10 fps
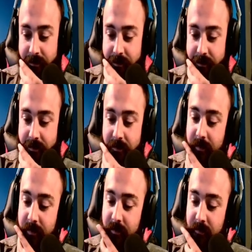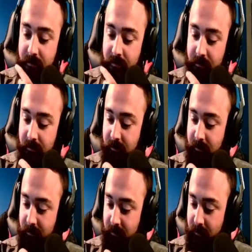
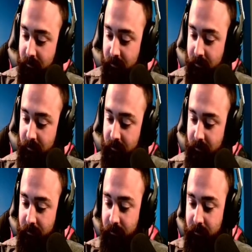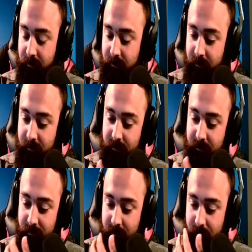
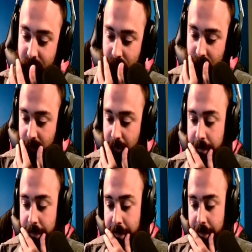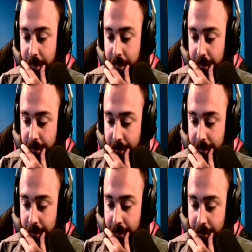
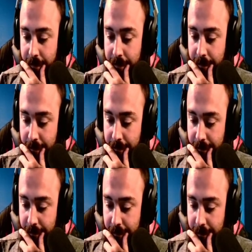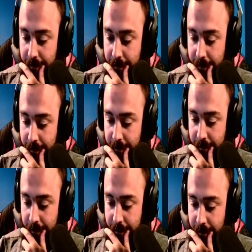
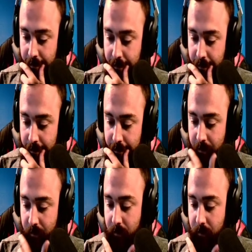(not speaking)